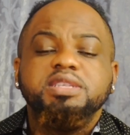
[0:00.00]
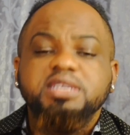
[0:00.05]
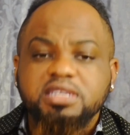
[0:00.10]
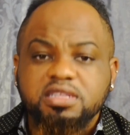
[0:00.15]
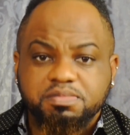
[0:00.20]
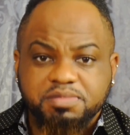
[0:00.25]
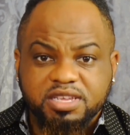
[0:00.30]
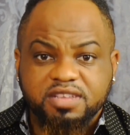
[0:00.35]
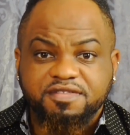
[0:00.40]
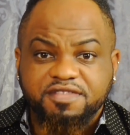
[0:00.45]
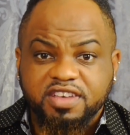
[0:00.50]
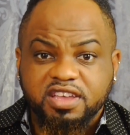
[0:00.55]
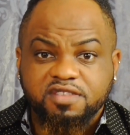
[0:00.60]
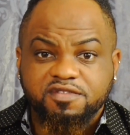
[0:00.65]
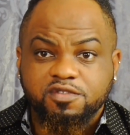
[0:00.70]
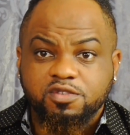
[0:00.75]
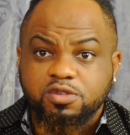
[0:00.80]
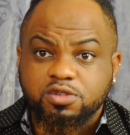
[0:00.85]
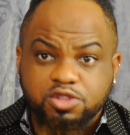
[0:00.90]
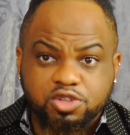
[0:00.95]
please be
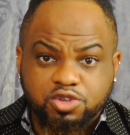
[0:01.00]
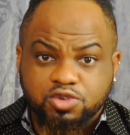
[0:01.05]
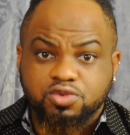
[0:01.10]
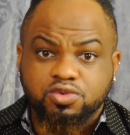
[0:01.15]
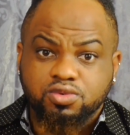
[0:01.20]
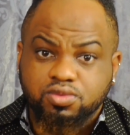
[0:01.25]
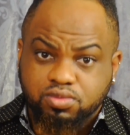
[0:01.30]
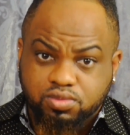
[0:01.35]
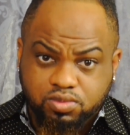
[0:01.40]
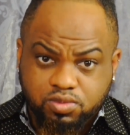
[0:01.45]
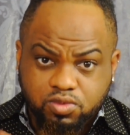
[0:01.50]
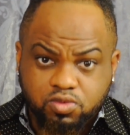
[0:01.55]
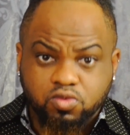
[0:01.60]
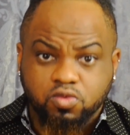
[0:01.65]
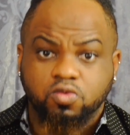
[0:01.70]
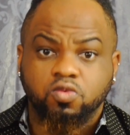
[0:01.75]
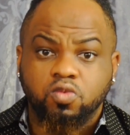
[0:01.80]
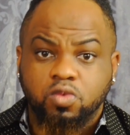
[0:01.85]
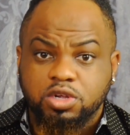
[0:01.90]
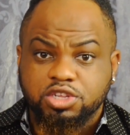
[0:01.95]
faithful to
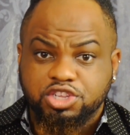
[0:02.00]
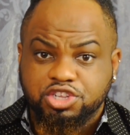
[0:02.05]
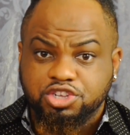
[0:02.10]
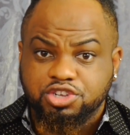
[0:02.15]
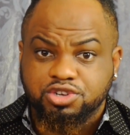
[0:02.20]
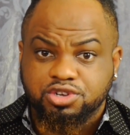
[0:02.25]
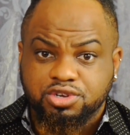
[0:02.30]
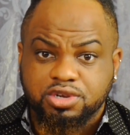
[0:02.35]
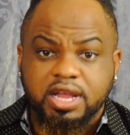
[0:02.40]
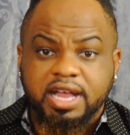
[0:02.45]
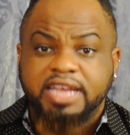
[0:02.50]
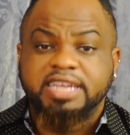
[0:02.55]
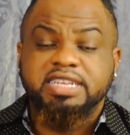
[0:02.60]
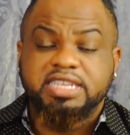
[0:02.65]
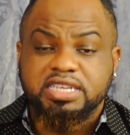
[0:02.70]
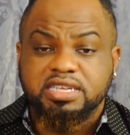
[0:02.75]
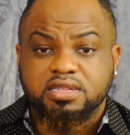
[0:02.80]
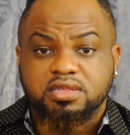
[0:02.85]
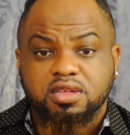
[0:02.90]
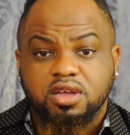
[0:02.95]
what your
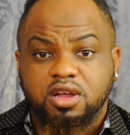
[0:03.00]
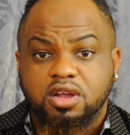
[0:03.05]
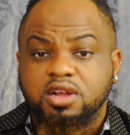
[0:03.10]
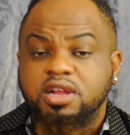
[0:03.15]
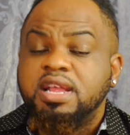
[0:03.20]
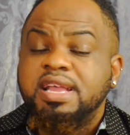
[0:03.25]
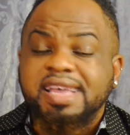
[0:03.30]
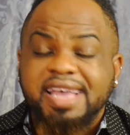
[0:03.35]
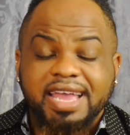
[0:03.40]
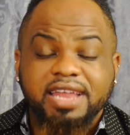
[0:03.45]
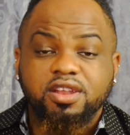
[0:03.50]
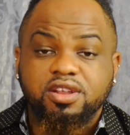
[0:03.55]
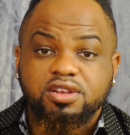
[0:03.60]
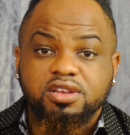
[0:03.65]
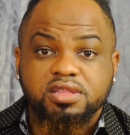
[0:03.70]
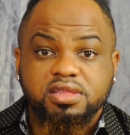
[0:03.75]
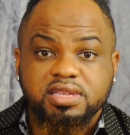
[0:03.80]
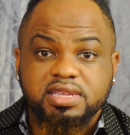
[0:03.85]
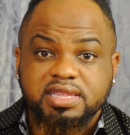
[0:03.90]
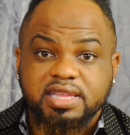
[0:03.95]
ideas are and
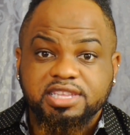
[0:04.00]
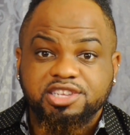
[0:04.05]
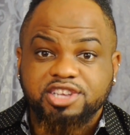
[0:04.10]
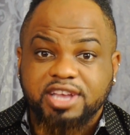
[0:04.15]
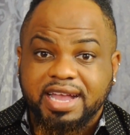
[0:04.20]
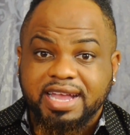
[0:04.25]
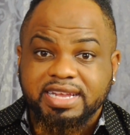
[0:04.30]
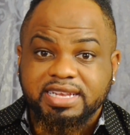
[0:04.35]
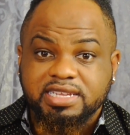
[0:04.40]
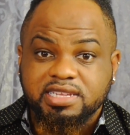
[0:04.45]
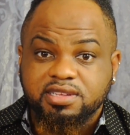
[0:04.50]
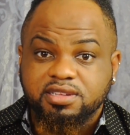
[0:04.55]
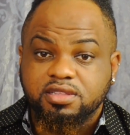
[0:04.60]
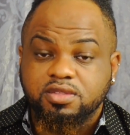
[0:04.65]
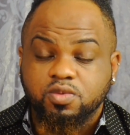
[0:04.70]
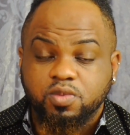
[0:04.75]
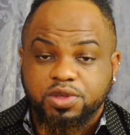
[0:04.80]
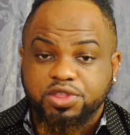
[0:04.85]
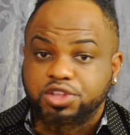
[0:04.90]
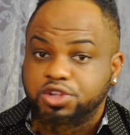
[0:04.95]
understand that your
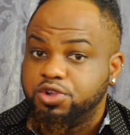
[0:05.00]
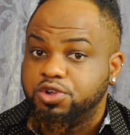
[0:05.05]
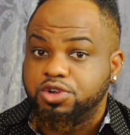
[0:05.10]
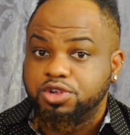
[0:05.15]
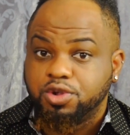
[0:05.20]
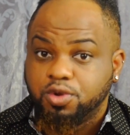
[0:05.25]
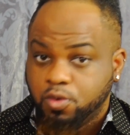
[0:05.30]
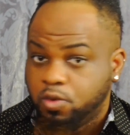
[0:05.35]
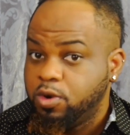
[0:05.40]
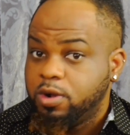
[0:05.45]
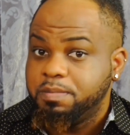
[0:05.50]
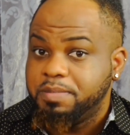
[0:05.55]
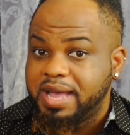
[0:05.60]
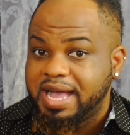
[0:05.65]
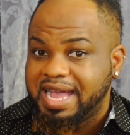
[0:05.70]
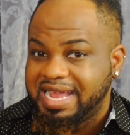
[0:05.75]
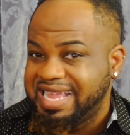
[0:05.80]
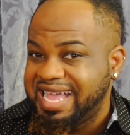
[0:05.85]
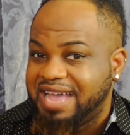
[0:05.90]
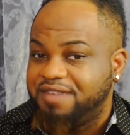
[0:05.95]
ideas, whether good or
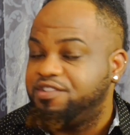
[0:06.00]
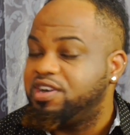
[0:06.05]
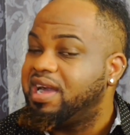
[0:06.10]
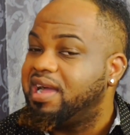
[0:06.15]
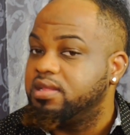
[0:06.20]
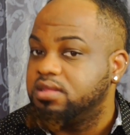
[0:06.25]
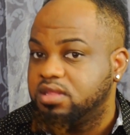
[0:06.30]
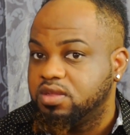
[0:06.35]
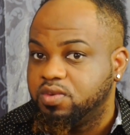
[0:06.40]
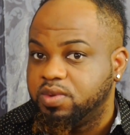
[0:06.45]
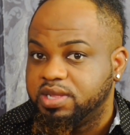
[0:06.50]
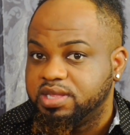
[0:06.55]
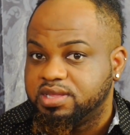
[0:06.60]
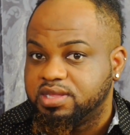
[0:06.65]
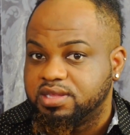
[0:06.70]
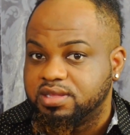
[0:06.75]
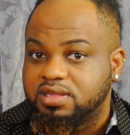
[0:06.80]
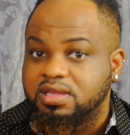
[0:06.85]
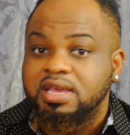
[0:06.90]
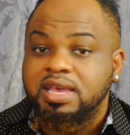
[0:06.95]
bad, have
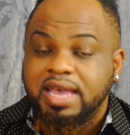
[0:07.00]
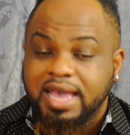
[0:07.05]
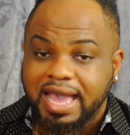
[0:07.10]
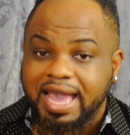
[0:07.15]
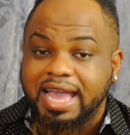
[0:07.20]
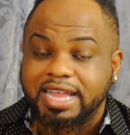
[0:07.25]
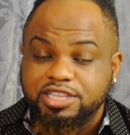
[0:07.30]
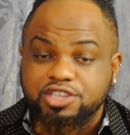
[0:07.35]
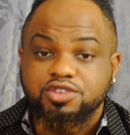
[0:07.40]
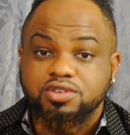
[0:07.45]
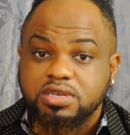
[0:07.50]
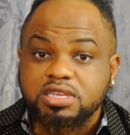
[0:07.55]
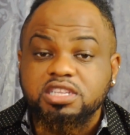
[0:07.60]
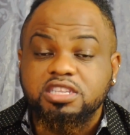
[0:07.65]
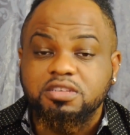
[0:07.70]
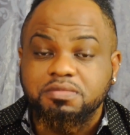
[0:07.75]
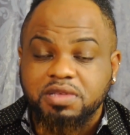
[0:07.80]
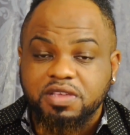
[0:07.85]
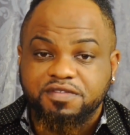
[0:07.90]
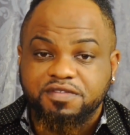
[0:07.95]
consequences, and you need to